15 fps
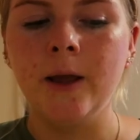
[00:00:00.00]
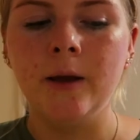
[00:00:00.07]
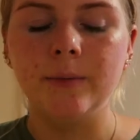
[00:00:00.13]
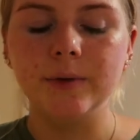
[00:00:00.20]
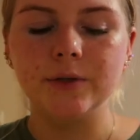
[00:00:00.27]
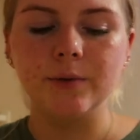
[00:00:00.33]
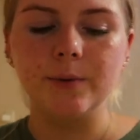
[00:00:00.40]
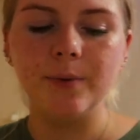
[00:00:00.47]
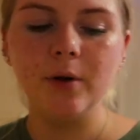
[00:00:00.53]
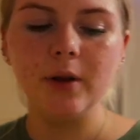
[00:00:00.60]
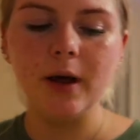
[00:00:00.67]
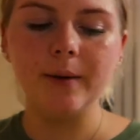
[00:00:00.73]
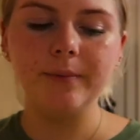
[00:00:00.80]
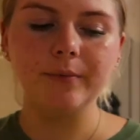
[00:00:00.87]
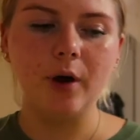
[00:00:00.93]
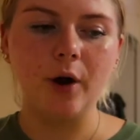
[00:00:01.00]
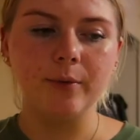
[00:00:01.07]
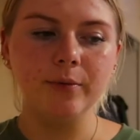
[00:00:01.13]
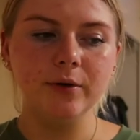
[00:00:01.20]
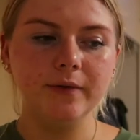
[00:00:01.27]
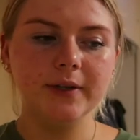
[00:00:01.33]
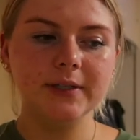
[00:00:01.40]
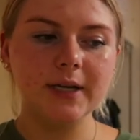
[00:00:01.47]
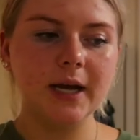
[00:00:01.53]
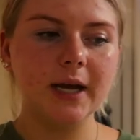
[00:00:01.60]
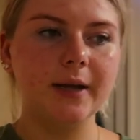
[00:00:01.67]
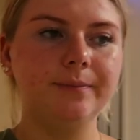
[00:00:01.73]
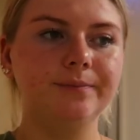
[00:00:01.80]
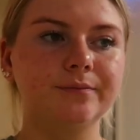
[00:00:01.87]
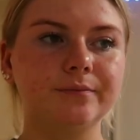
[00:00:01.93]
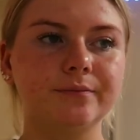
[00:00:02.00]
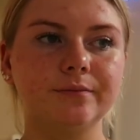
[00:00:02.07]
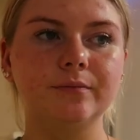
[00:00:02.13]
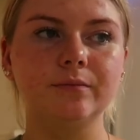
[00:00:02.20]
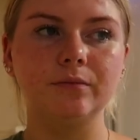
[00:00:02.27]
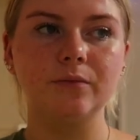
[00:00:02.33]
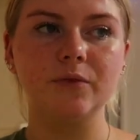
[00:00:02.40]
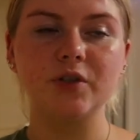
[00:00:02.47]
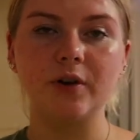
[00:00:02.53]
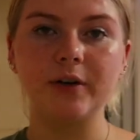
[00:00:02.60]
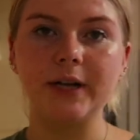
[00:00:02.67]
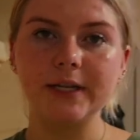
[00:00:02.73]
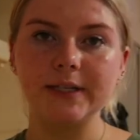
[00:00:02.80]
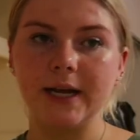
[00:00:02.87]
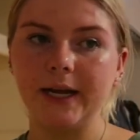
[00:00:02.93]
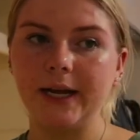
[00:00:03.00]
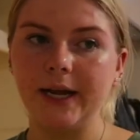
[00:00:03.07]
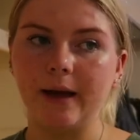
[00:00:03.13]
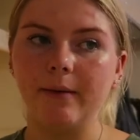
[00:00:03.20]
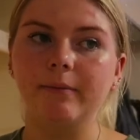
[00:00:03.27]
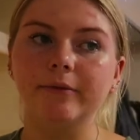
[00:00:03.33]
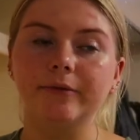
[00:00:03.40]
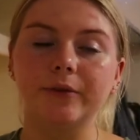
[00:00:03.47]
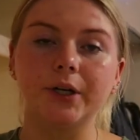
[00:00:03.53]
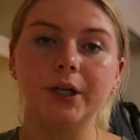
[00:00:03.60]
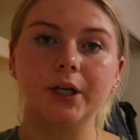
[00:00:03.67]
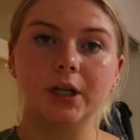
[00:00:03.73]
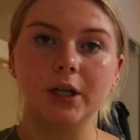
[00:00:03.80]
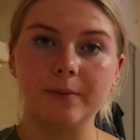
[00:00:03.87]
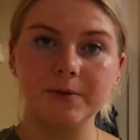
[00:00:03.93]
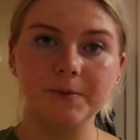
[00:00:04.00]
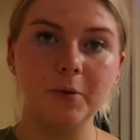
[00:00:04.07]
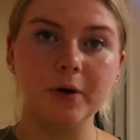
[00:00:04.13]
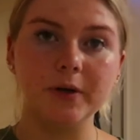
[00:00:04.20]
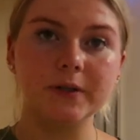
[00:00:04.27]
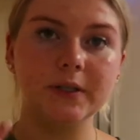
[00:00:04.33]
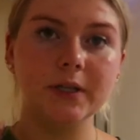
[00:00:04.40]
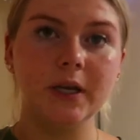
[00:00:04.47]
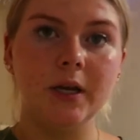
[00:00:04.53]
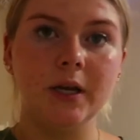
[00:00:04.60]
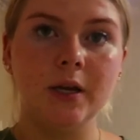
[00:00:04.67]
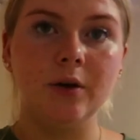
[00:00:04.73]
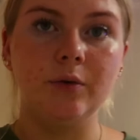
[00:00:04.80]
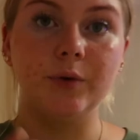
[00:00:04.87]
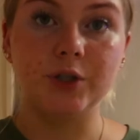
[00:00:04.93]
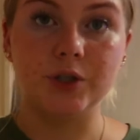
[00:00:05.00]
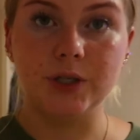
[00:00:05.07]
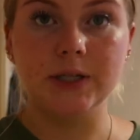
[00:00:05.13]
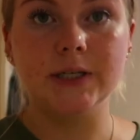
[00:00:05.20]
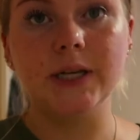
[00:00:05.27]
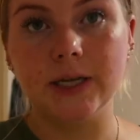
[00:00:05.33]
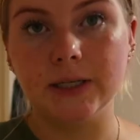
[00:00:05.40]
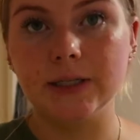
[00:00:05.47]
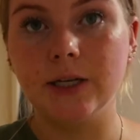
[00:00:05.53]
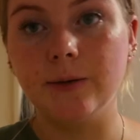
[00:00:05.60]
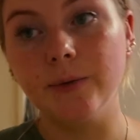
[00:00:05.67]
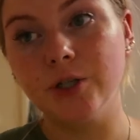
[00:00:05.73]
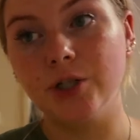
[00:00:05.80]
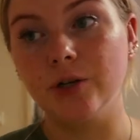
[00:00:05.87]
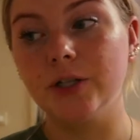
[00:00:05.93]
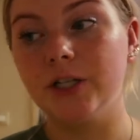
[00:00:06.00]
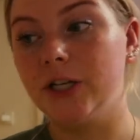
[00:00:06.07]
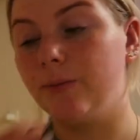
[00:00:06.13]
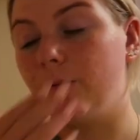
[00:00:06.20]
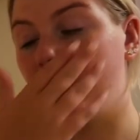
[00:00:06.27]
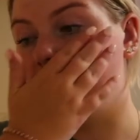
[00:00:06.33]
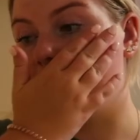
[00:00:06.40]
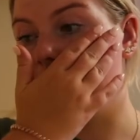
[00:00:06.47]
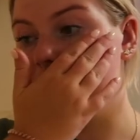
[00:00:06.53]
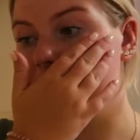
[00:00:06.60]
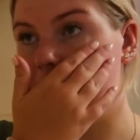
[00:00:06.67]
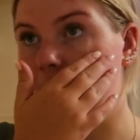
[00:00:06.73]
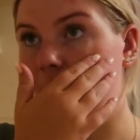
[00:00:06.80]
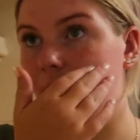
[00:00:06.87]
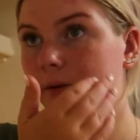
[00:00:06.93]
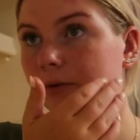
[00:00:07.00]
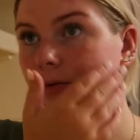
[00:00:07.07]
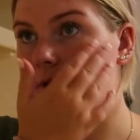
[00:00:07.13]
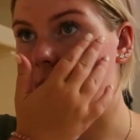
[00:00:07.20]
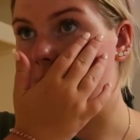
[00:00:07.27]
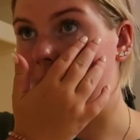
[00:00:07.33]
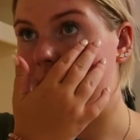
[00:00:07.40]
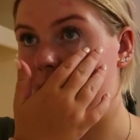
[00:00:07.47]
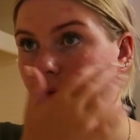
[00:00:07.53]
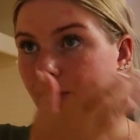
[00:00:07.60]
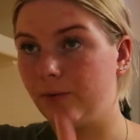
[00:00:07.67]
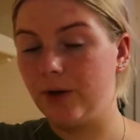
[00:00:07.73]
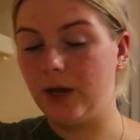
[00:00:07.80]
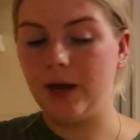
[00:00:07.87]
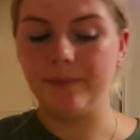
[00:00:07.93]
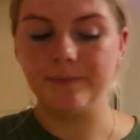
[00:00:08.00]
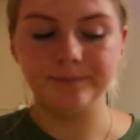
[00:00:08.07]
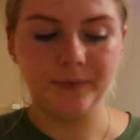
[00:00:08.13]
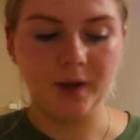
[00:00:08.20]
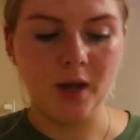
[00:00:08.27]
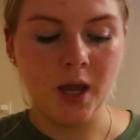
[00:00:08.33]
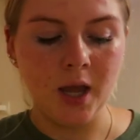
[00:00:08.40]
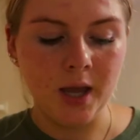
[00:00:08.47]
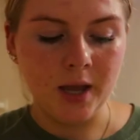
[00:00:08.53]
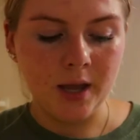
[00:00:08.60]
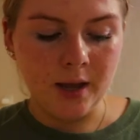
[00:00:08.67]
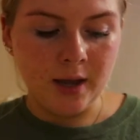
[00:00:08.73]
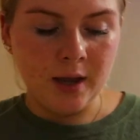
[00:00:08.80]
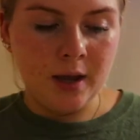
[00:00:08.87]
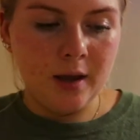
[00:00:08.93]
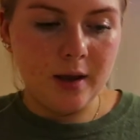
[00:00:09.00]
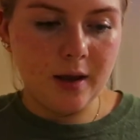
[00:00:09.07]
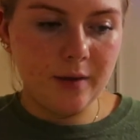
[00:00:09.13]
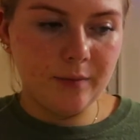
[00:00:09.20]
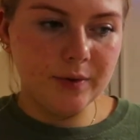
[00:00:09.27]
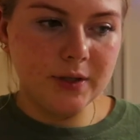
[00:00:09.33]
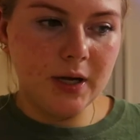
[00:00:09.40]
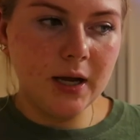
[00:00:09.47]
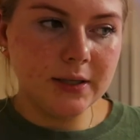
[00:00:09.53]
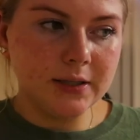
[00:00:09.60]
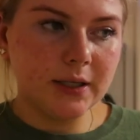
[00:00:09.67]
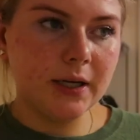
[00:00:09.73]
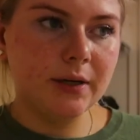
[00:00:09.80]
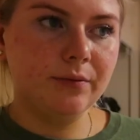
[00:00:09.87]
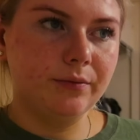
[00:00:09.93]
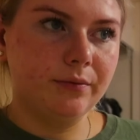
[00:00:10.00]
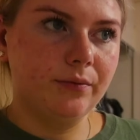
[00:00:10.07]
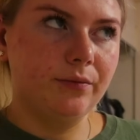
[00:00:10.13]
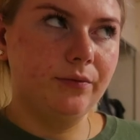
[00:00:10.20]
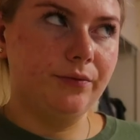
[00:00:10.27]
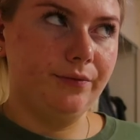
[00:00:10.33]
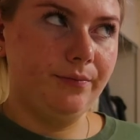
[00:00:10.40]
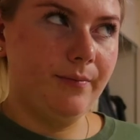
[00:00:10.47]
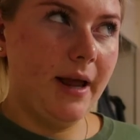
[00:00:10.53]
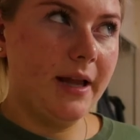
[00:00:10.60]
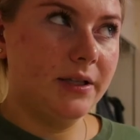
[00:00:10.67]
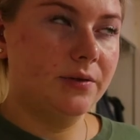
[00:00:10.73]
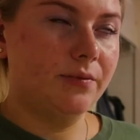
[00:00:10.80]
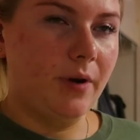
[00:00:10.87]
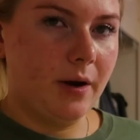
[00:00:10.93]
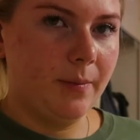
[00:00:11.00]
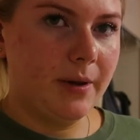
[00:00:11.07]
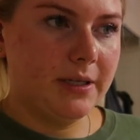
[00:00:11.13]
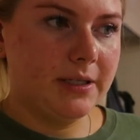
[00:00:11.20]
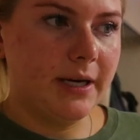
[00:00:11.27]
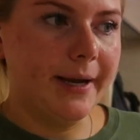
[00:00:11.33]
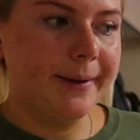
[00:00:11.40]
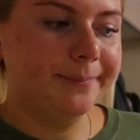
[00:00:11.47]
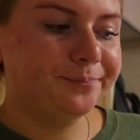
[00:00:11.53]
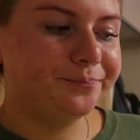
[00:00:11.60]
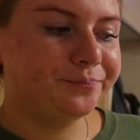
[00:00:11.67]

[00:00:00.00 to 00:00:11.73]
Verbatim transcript: But so we pull up, our move-in time started at 10 a.m. for club sports which is a dance team and cheer team are club sport. So that's where we came. It was us in men's rugby today.